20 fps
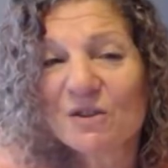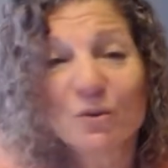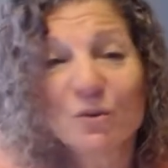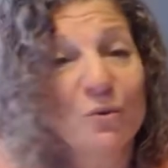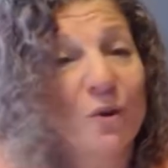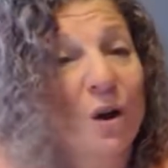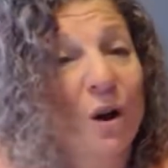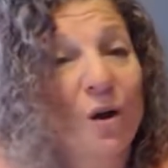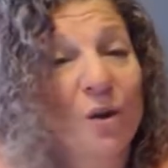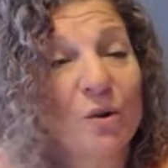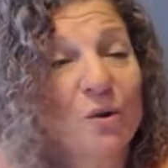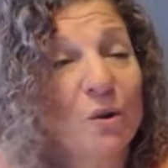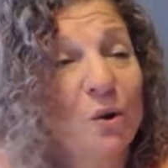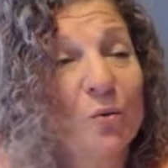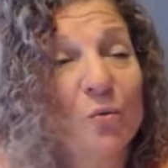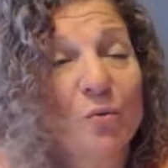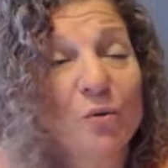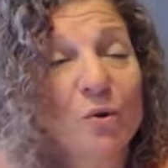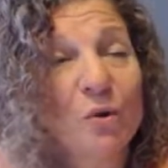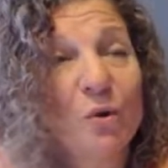You know,
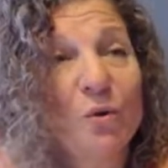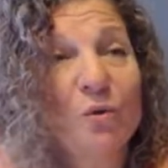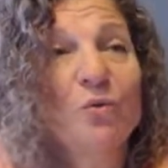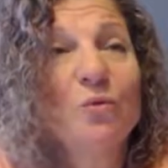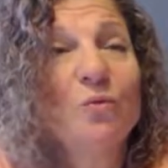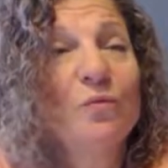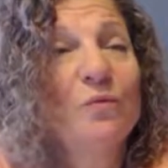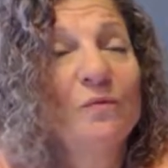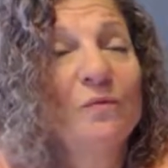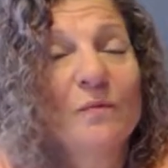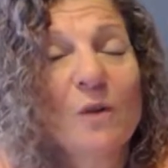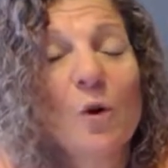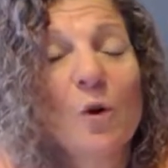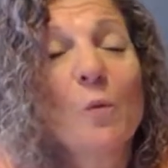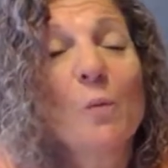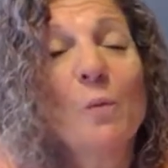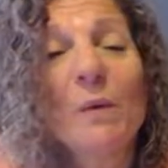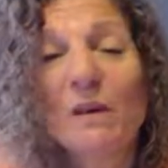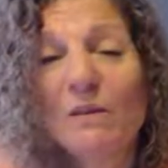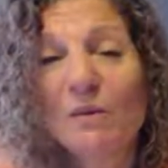you've
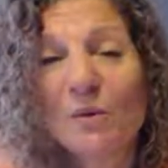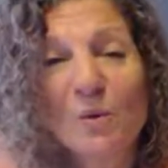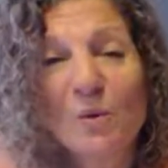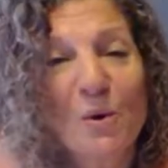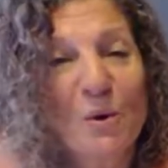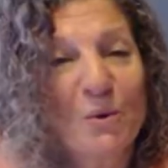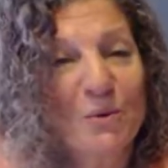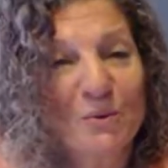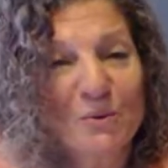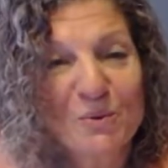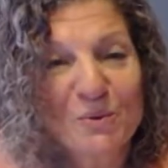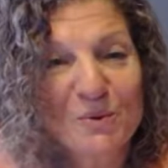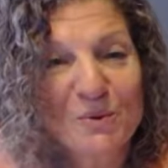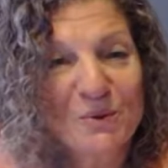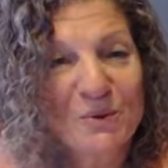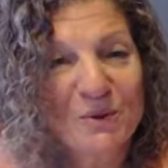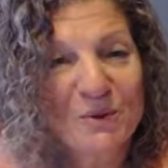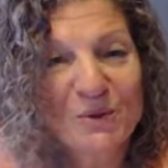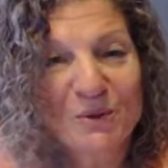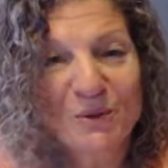opened all the
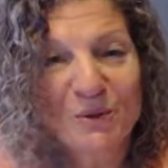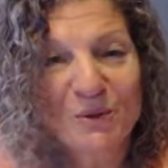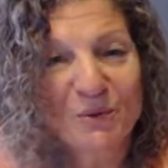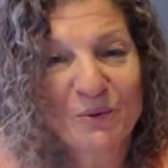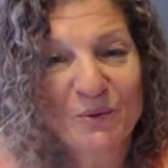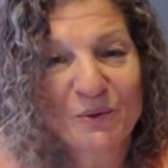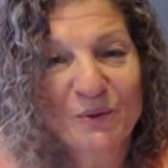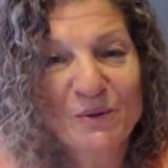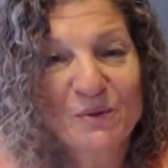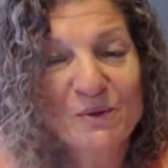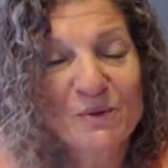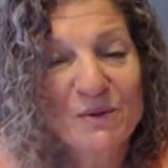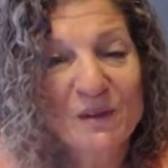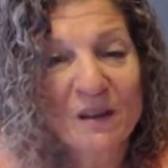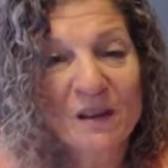doors to the universe.